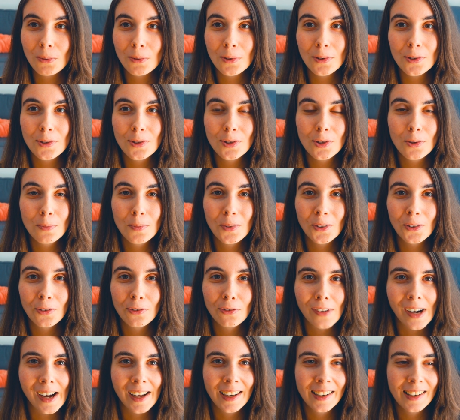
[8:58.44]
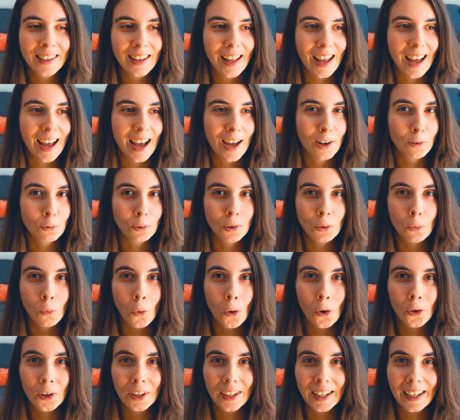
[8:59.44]
was super fun and
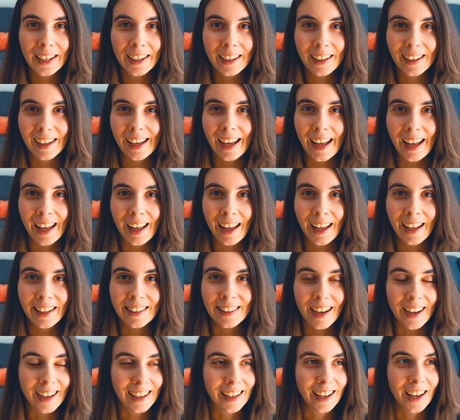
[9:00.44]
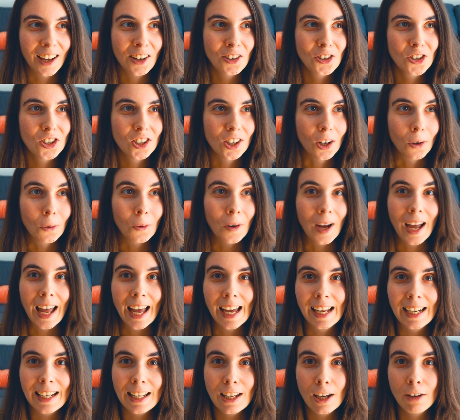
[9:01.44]
rewarding, and I can't show
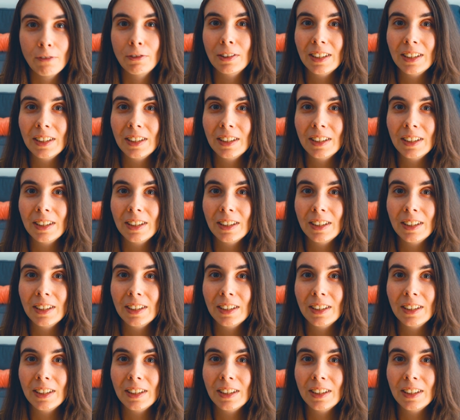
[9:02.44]
any of